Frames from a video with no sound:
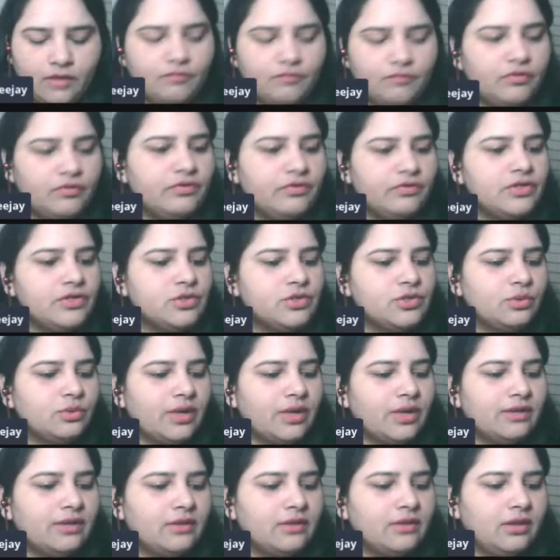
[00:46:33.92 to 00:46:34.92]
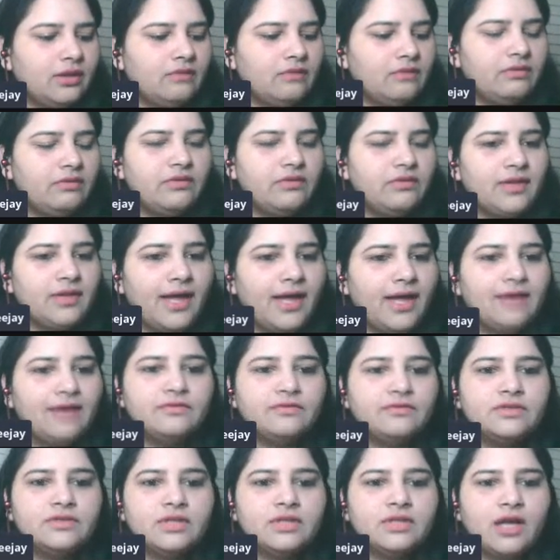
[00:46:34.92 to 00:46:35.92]
We will do one thing. We will
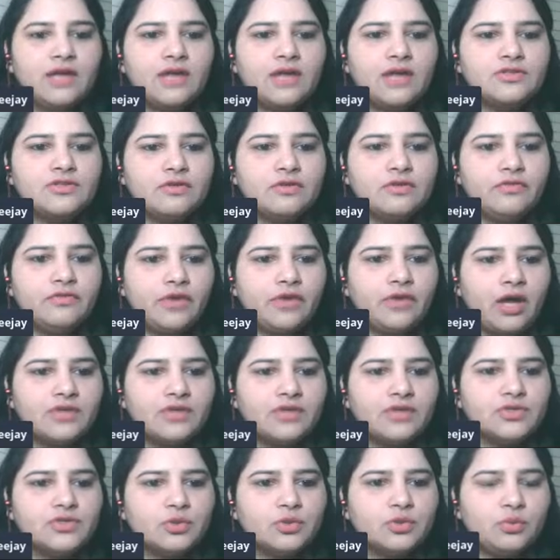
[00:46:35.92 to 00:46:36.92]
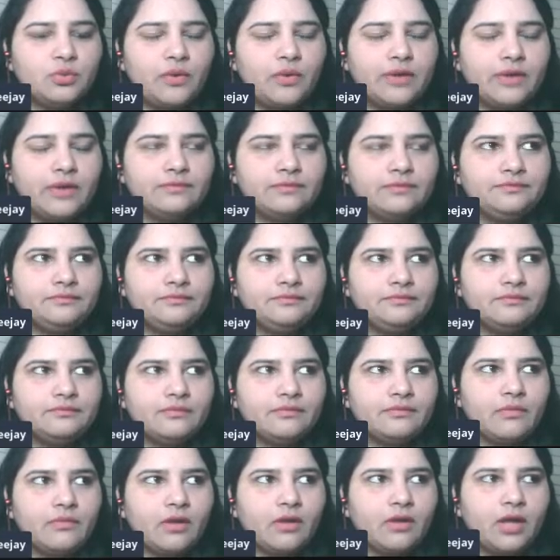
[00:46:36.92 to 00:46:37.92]
have the class of task 1
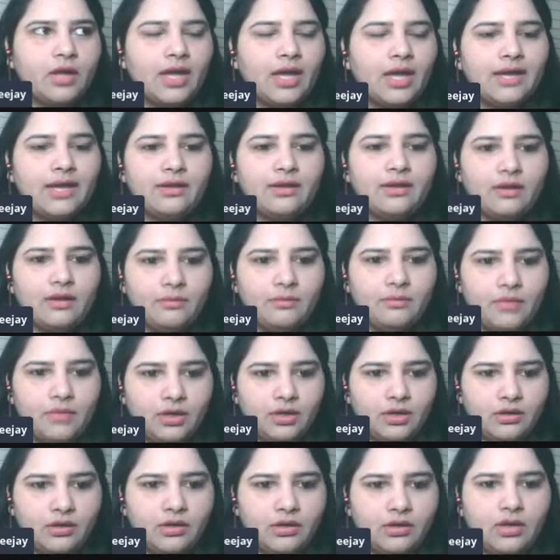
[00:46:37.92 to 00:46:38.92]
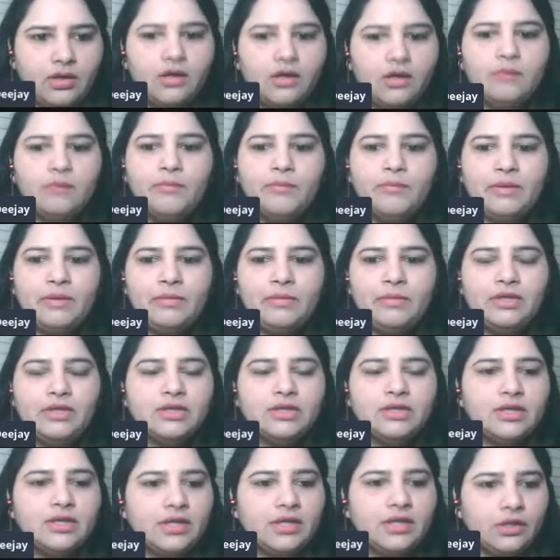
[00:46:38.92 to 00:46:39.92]
academic maybe in
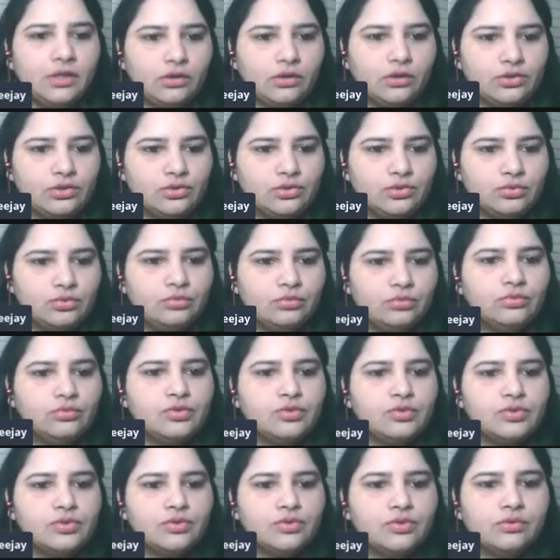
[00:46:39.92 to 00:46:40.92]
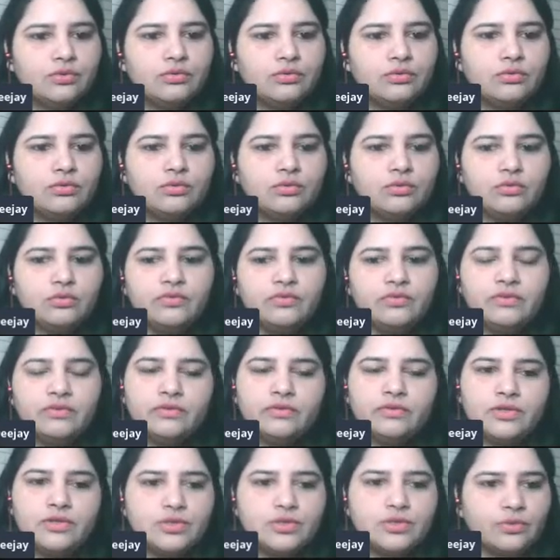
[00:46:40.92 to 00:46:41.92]
a day or two, so we
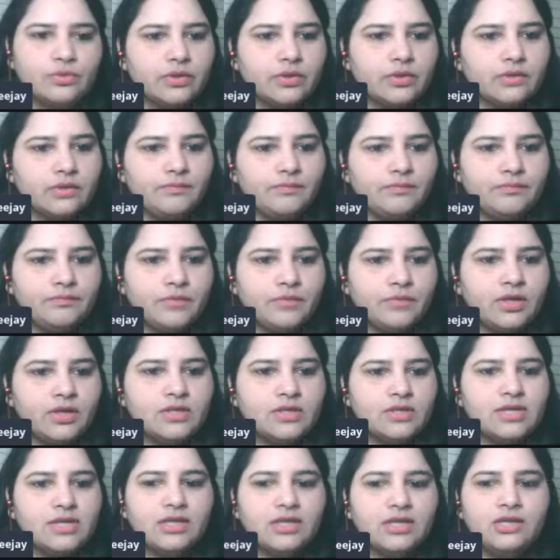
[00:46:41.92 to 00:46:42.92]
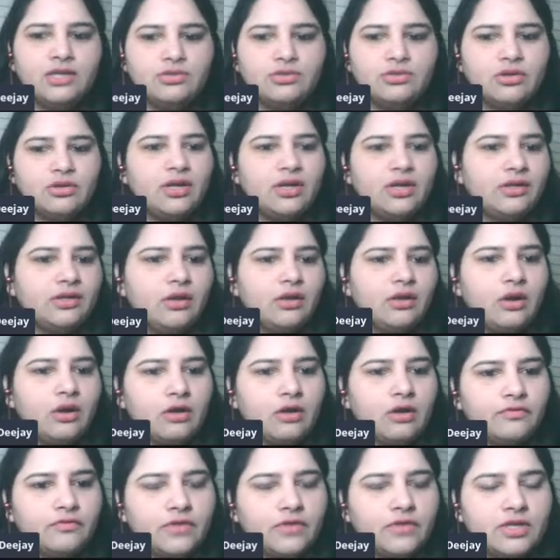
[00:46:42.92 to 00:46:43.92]
will do it because I need to collect a lot
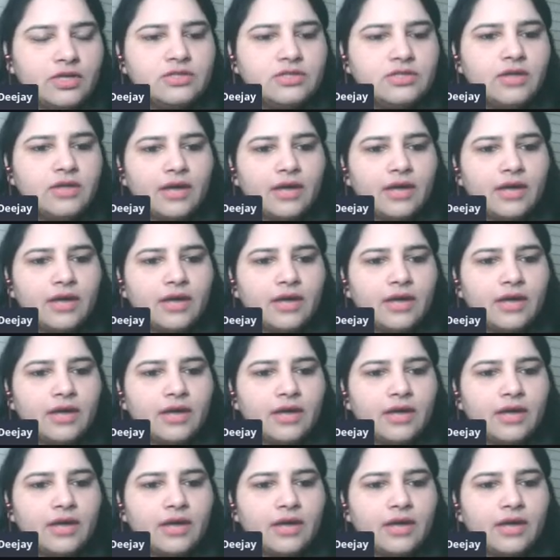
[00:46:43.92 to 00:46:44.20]
of things.